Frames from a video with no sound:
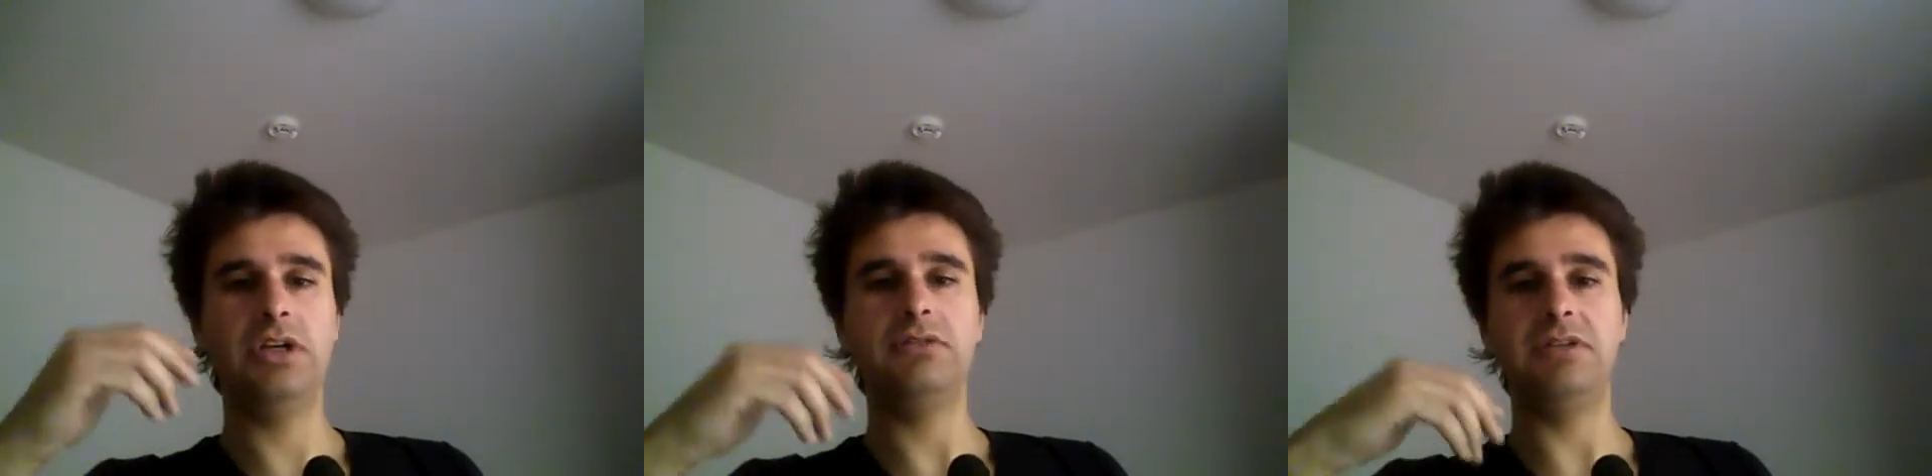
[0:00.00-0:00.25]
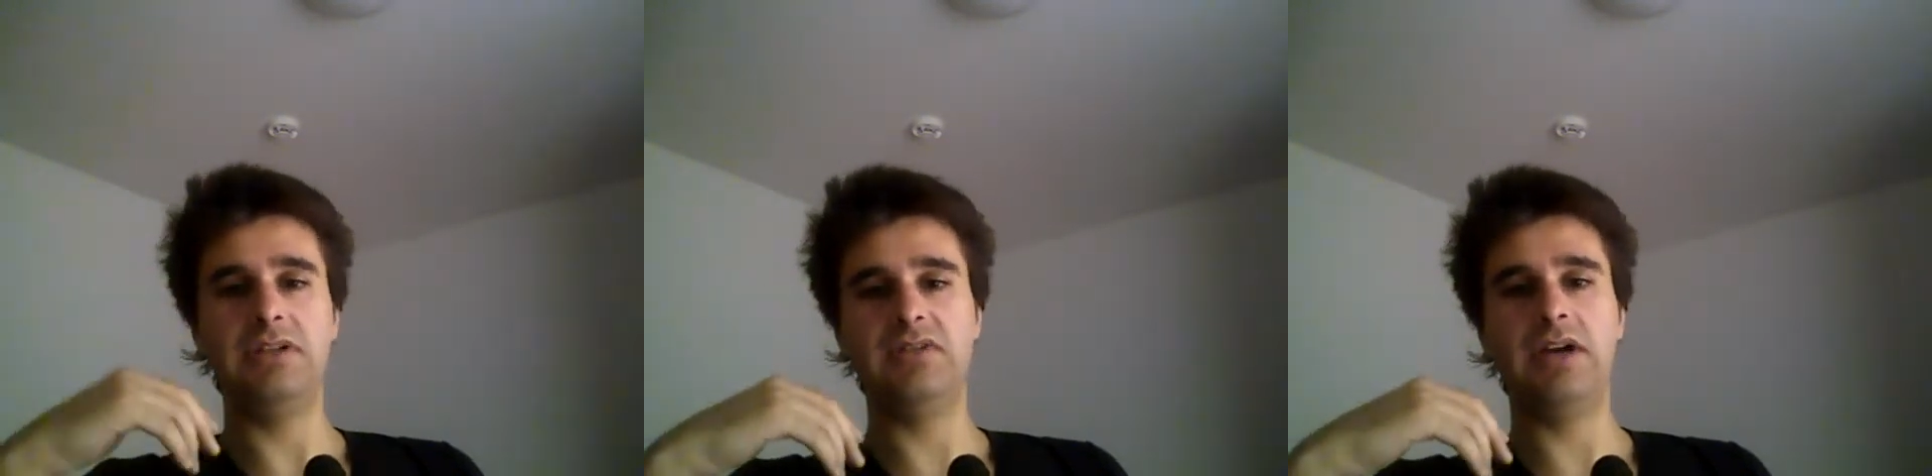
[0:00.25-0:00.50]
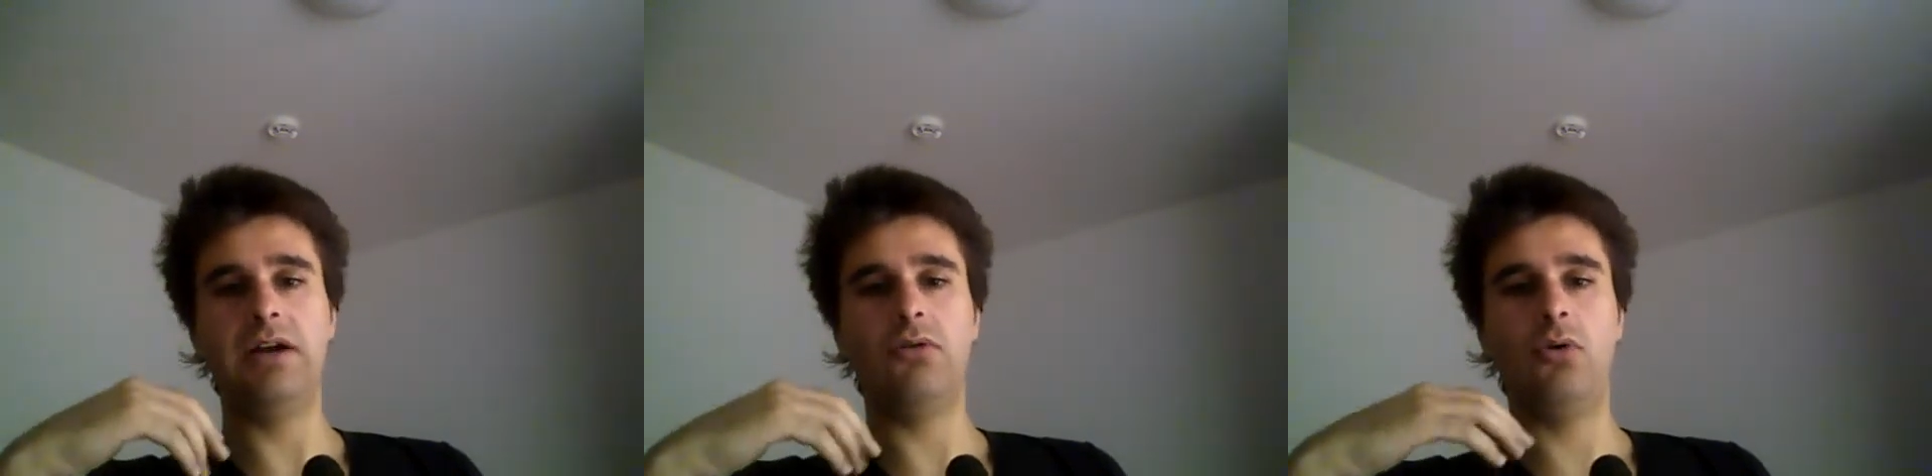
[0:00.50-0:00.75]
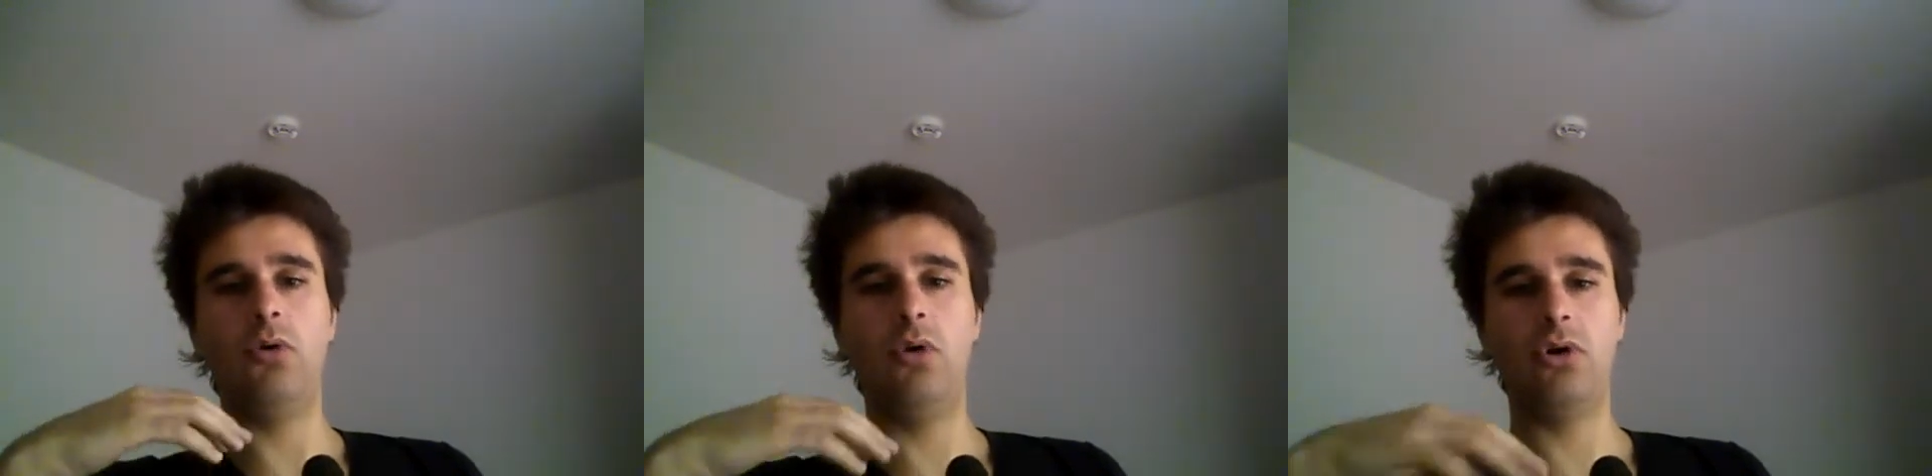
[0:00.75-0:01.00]
These are
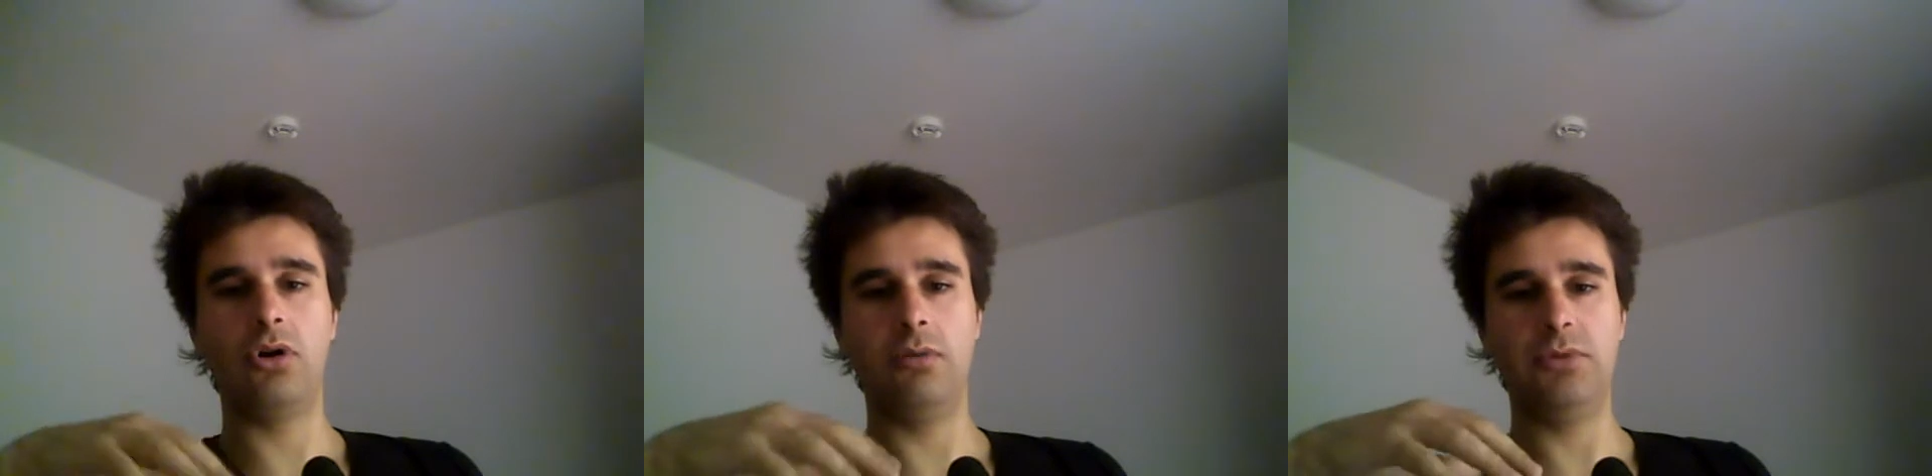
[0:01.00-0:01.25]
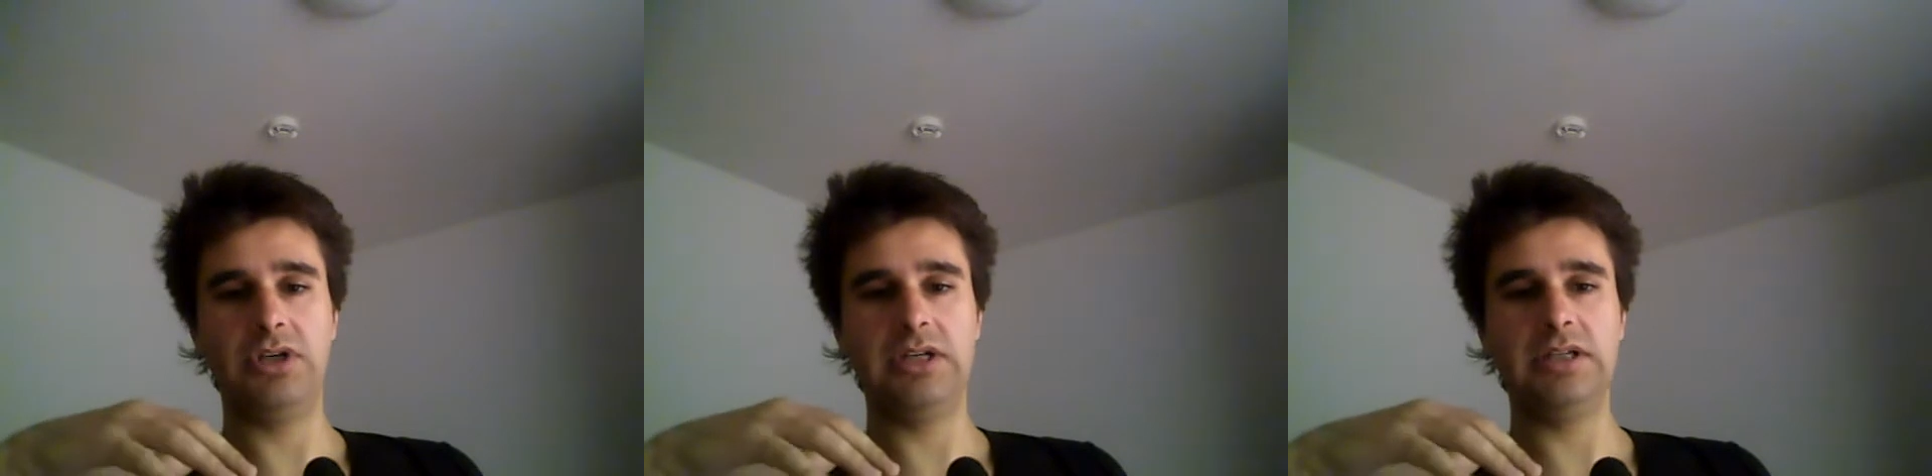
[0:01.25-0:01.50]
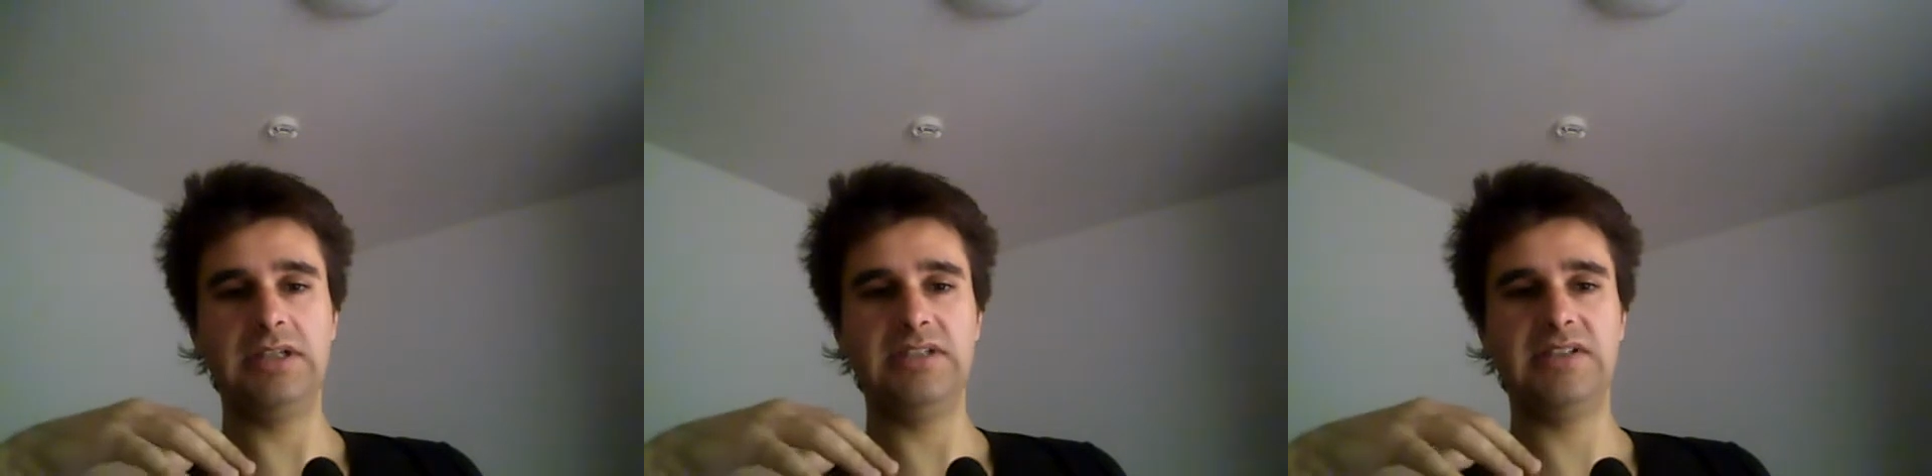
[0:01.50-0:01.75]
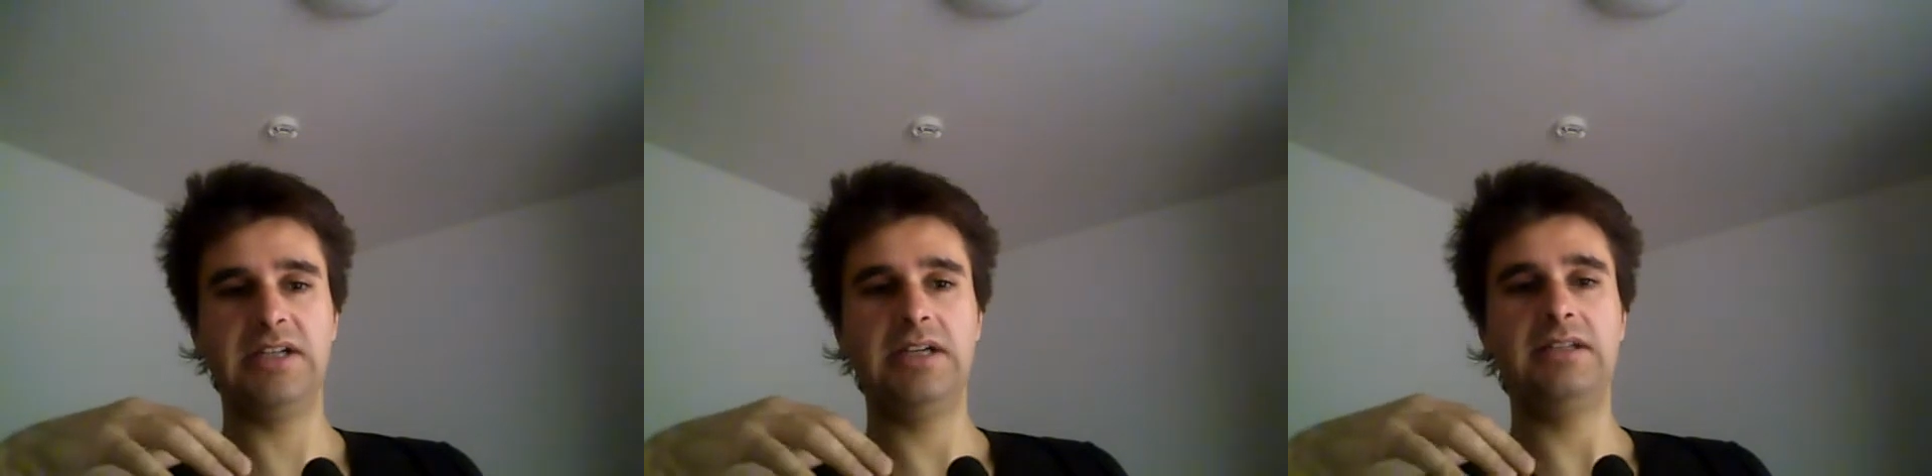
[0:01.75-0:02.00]
all
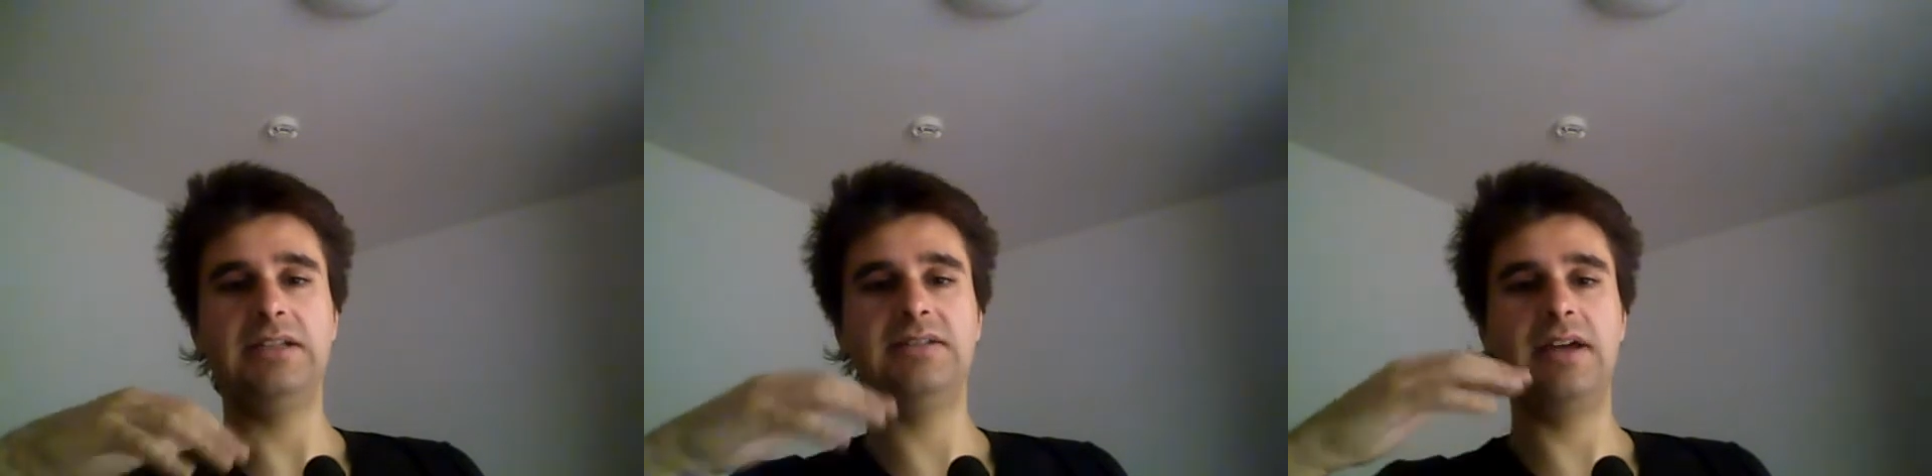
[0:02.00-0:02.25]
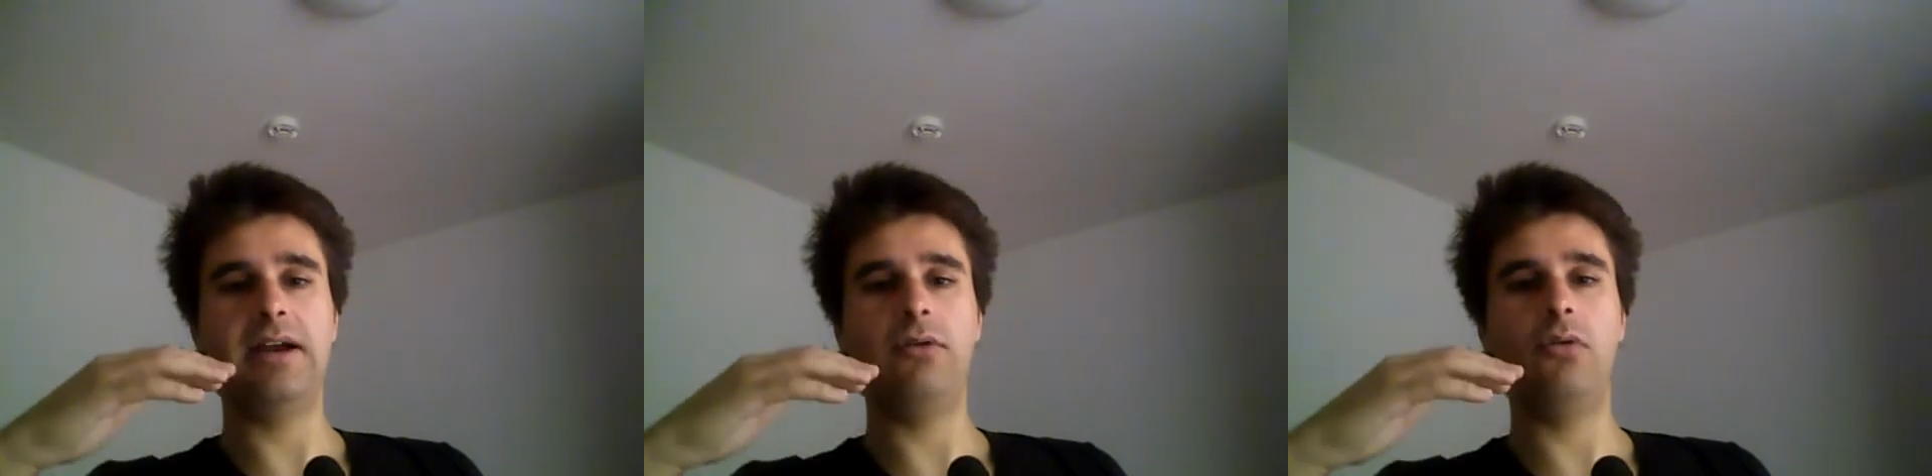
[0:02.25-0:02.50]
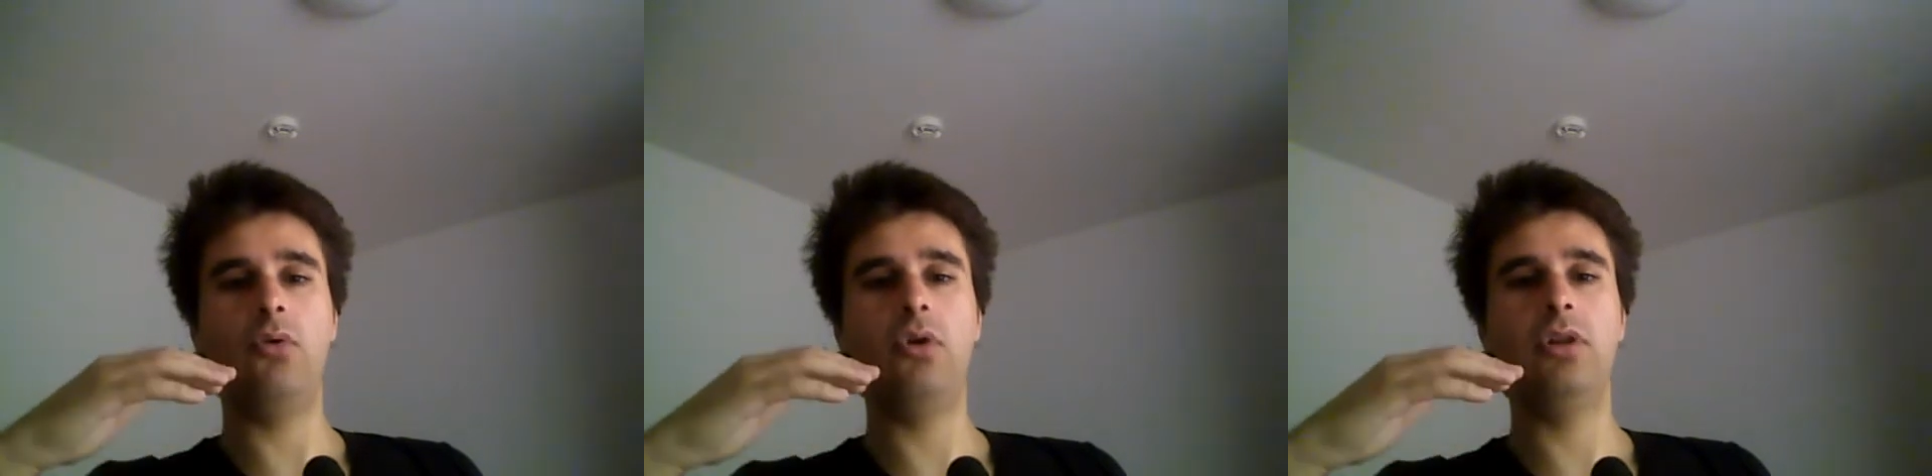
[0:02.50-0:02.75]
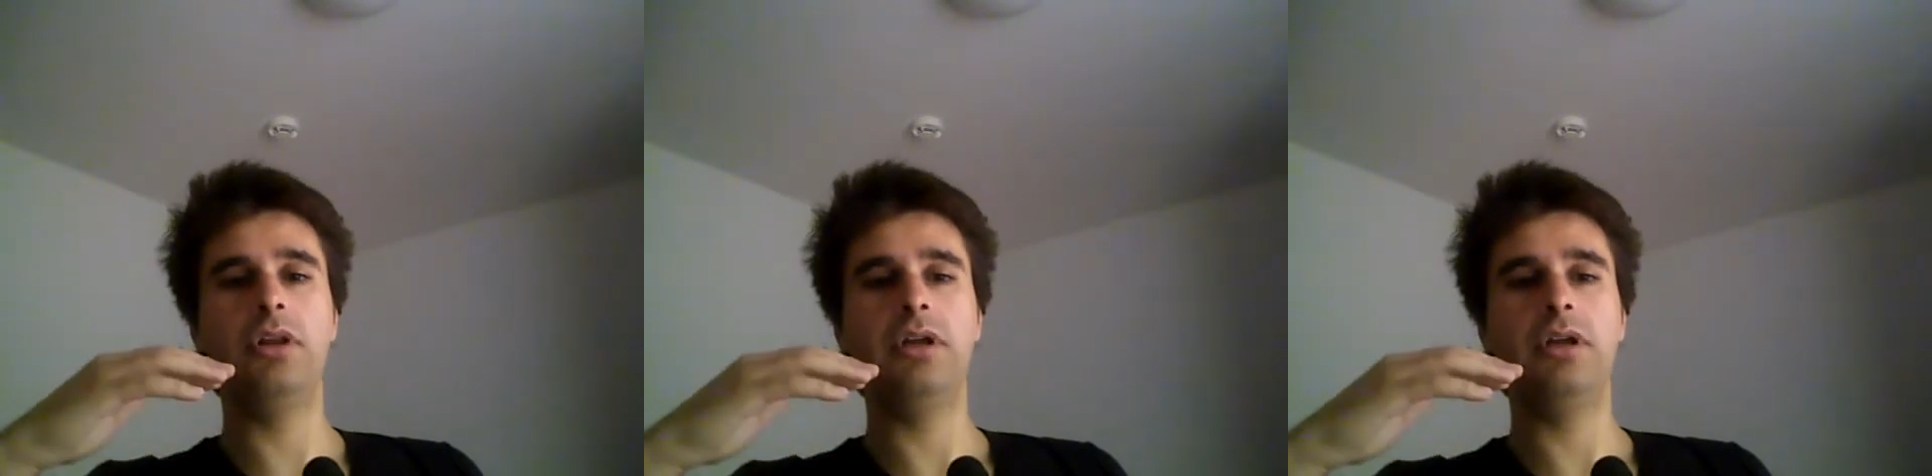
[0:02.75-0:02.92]
commodities. These are all